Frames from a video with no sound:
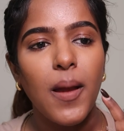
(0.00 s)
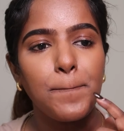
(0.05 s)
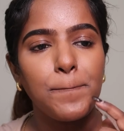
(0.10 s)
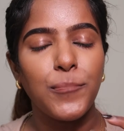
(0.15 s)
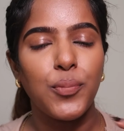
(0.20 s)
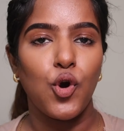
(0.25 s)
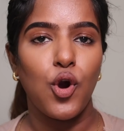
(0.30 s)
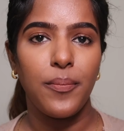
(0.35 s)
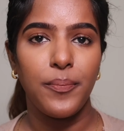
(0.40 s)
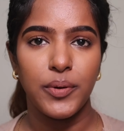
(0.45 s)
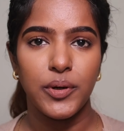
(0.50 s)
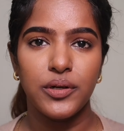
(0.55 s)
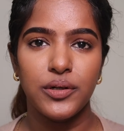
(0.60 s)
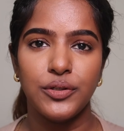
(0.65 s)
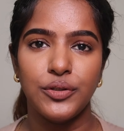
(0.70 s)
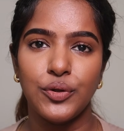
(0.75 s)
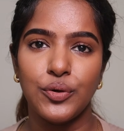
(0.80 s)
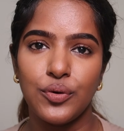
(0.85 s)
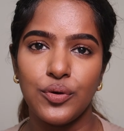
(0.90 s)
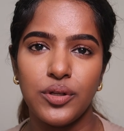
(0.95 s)
proper
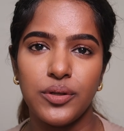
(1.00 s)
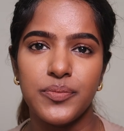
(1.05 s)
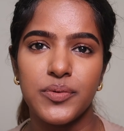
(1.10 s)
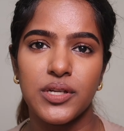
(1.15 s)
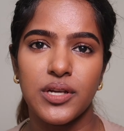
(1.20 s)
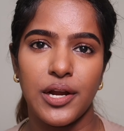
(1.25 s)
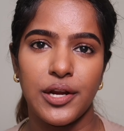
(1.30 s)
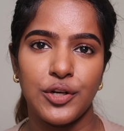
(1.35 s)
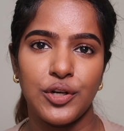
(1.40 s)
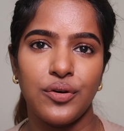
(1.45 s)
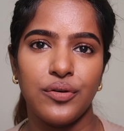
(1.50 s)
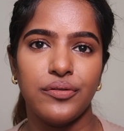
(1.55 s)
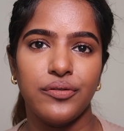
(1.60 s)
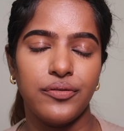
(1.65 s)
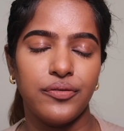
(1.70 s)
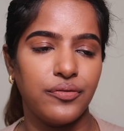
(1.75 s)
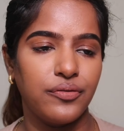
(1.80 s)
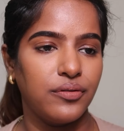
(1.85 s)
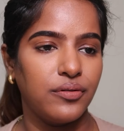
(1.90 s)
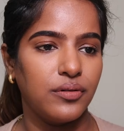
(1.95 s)
no lips kind of
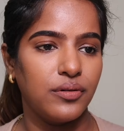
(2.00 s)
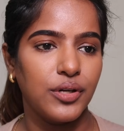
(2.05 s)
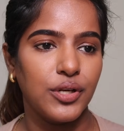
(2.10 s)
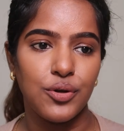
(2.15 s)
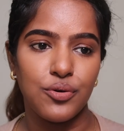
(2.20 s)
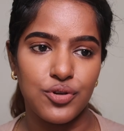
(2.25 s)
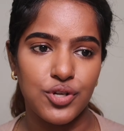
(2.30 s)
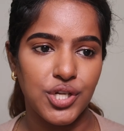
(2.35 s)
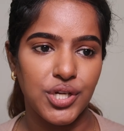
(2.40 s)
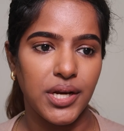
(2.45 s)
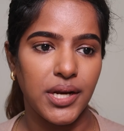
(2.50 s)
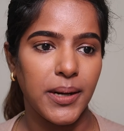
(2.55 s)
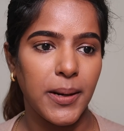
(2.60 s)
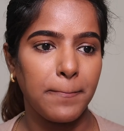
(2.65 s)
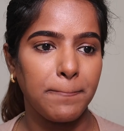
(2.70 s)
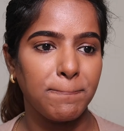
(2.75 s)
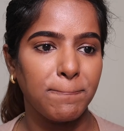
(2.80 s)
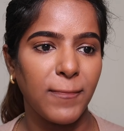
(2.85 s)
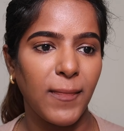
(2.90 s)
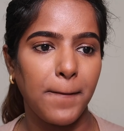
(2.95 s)
nude shade
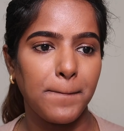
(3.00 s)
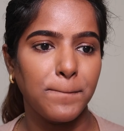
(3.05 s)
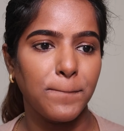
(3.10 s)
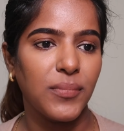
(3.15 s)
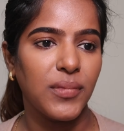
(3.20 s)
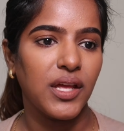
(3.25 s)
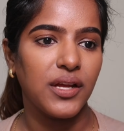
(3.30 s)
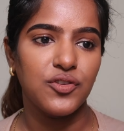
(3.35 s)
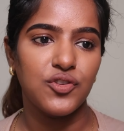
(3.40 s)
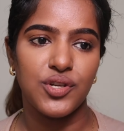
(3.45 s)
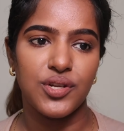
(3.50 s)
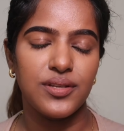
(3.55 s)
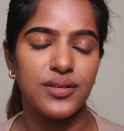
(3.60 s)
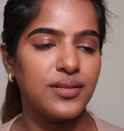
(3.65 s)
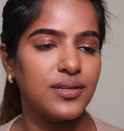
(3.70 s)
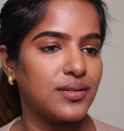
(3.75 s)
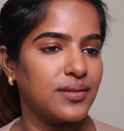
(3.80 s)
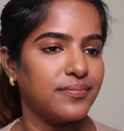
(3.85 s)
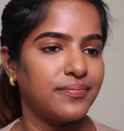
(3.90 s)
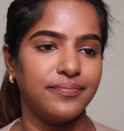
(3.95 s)
that
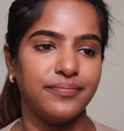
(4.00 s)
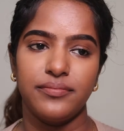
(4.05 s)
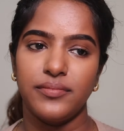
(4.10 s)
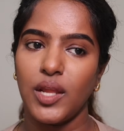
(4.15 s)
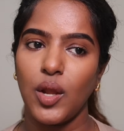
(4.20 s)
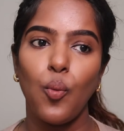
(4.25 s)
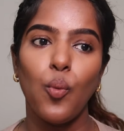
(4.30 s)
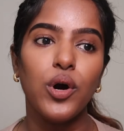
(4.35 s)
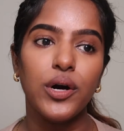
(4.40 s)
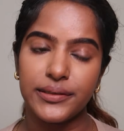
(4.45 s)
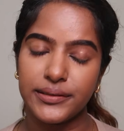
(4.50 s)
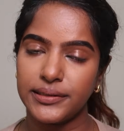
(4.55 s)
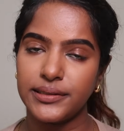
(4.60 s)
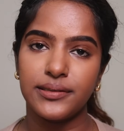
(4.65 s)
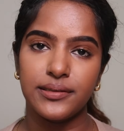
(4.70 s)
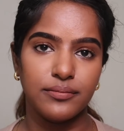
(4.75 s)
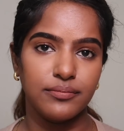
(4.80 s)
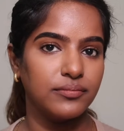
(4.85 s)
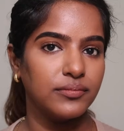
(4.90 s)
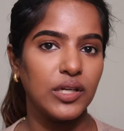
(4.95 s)
just works
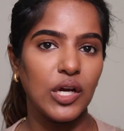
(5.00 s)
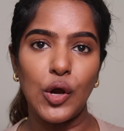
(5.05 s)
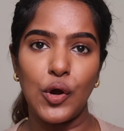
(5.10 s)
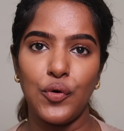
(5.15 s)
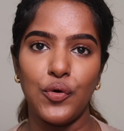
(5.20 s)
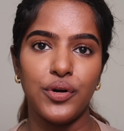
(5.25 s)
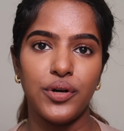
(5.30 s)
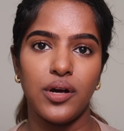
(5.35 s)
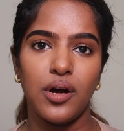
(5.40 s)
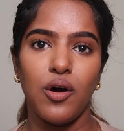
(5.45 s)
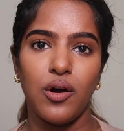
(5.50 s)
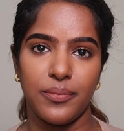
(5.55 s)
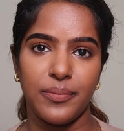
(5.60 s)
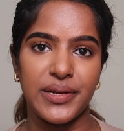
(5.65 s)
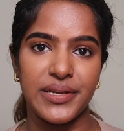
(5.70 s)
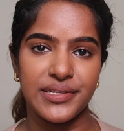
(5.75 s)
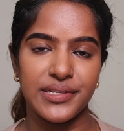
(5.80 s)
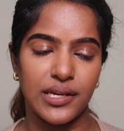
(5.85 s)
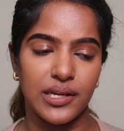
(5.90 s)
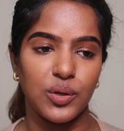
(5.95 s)
good on my
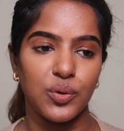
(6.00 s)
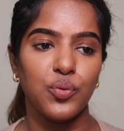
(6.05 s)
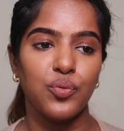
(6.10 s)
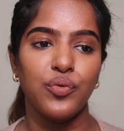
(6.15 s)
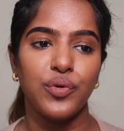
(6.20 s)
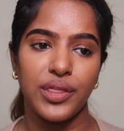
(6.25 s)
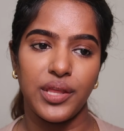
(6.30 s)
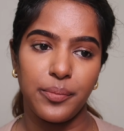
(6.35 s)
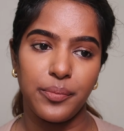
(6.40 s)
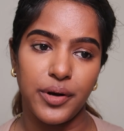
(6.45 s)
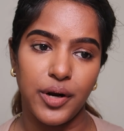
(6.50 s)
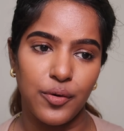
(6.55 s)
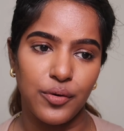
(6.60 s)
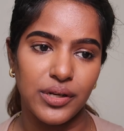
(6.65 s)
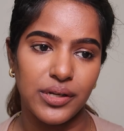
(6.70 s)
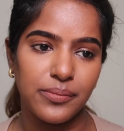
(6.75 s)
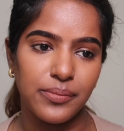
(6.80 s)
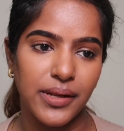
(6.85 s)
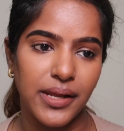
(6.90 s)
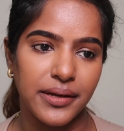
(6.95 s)
skin with a brown
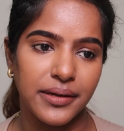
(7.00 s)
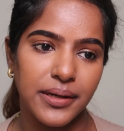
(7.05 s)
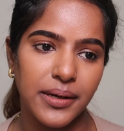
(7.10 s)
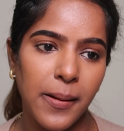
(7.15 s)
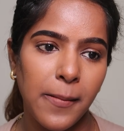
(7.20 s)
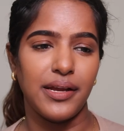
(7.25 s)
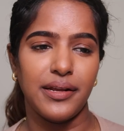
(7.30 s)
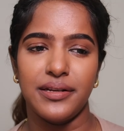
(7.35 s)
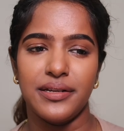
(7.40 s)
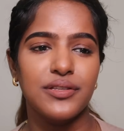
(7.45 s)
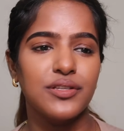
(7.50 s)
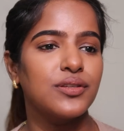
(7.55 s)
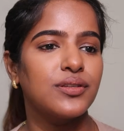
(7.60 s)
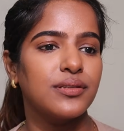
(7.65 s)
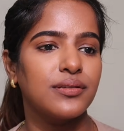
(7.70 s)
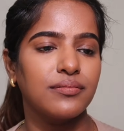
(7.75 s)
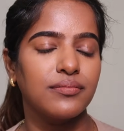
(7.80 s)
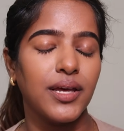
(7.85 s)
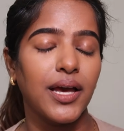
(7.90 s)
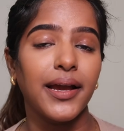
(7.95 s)
lip liner, and
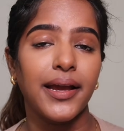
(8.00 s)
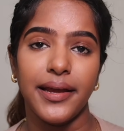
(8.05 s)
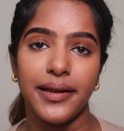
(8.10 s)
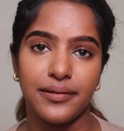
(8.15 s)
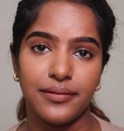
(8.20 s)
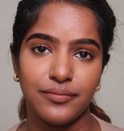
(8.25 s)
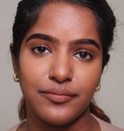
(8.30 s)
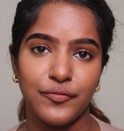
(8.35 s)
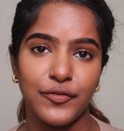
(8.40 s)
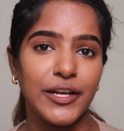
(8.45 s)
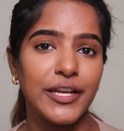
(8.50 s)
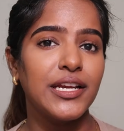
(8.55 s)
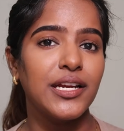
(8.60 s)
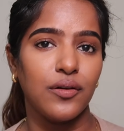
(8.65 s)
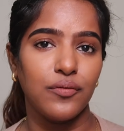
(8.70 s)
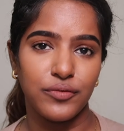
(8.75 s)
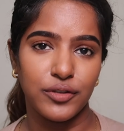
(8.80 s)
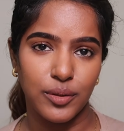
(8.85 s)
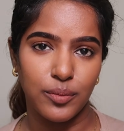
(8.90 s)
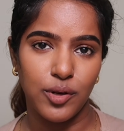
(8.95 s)
it's again very
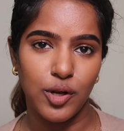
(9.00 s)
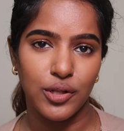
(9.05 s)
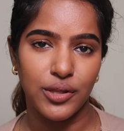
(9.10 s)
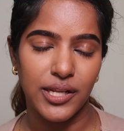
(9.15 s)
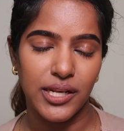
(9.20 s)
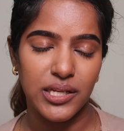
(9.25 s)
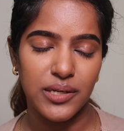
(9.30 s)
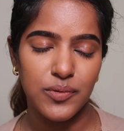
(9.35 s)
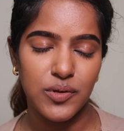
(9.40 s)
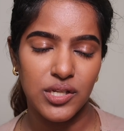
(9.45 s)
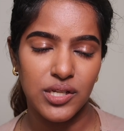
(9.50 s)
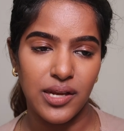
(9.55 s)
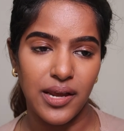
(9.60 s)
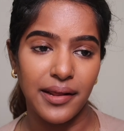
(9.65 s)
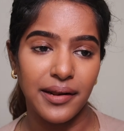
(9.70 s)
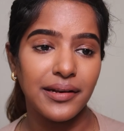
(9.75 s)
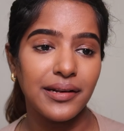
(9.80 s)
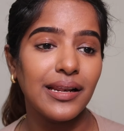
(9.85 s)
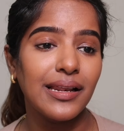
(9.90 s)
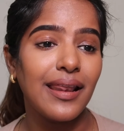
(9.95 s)
comfortable on the lips and
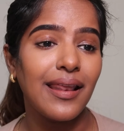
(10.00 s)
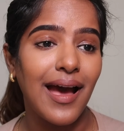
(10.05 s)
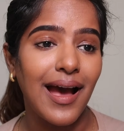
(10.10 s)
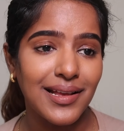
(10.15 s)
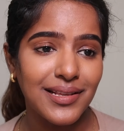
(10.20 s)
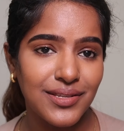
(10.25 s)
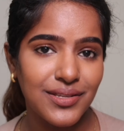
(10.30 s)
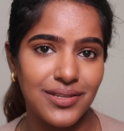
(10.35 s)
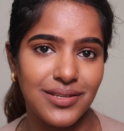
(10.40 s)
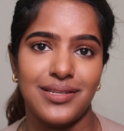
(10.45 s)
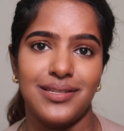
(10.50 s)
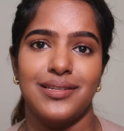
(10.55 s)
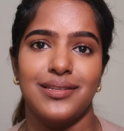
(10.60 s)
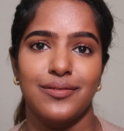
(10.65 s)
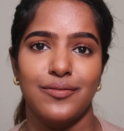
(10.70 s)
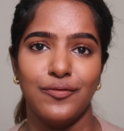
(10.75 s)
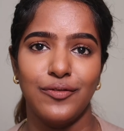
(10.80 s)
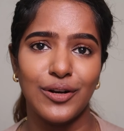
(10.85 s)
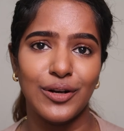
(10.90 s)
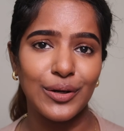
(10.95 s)
it lasts
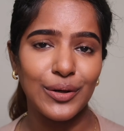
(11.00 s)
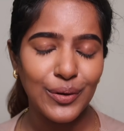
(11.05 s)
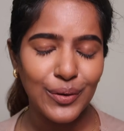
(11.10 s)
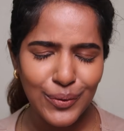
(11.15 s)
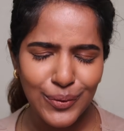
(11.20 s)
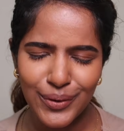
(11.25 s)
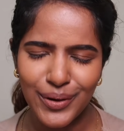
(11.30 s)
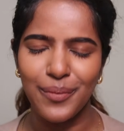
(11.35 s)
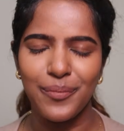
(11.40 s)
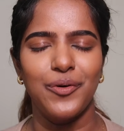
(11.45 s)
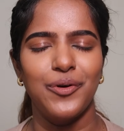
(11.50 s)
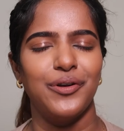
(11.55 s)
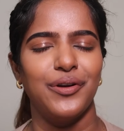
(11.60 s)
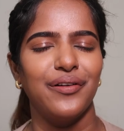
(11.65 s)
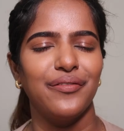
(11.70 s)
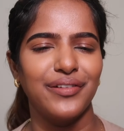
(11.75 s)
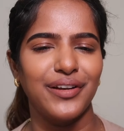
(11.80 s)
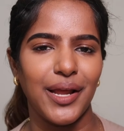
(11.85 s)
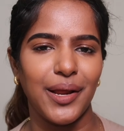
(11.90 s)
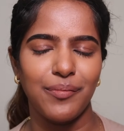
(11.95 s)
for a good amount
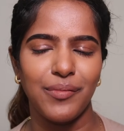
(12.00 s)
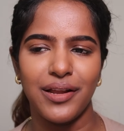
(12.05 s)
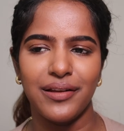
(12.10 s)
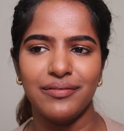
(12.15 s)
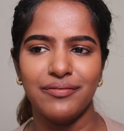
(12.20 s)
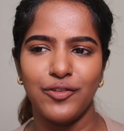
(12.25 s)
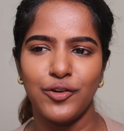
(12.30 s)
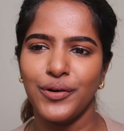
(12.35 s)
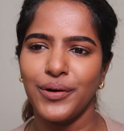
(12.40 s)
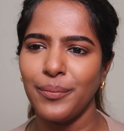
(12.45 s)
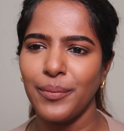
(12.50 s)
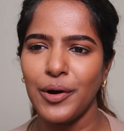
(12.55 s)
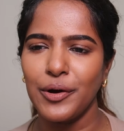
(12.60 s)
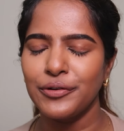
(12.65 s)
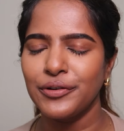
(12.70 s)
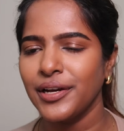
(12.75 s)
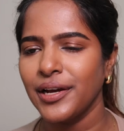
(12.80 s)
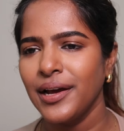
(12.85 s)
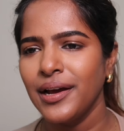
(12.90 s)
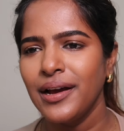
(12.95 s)
of time, like for about